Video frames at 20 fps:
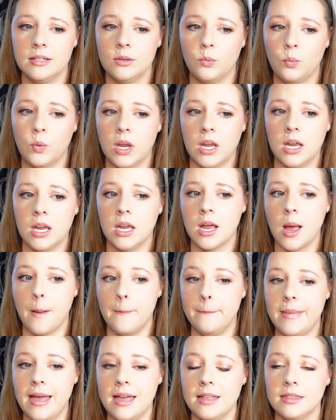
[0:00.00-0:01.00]
We
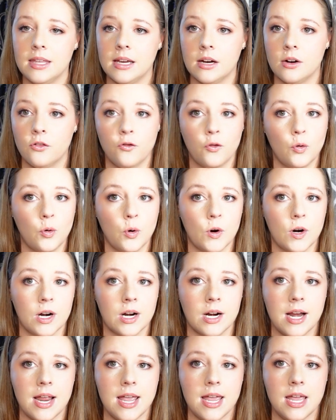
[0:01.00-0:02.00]
met there
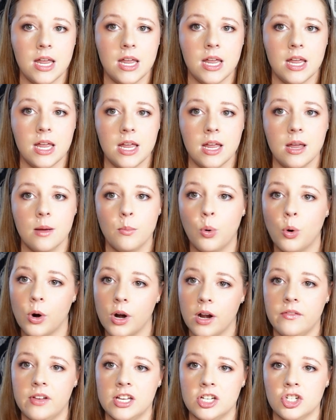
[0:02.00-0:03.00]
for a
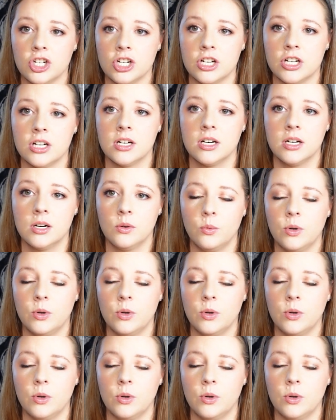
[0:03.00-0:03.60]
port adventure,